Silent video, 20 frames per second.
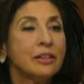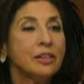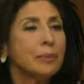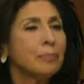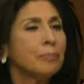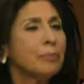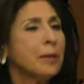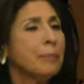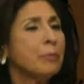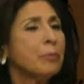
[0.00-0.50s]

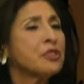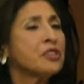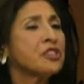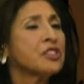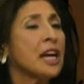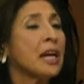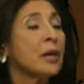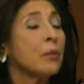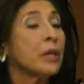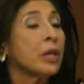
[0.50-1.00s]
Jim, people
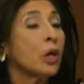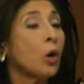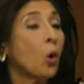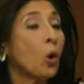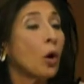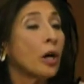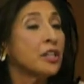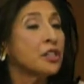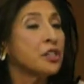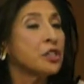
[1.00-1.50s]
say we
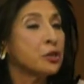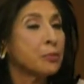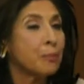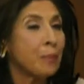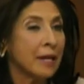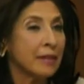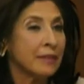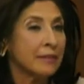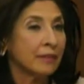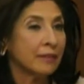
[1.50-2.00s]
already
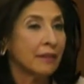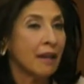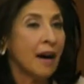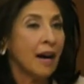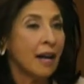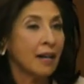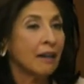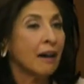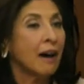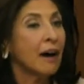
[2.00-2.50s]
spend a
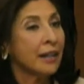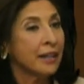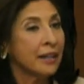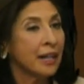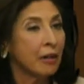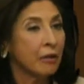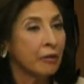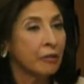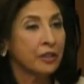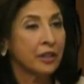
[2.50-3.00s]
lot on
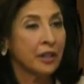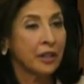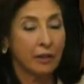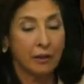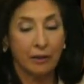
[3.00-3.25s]
health care.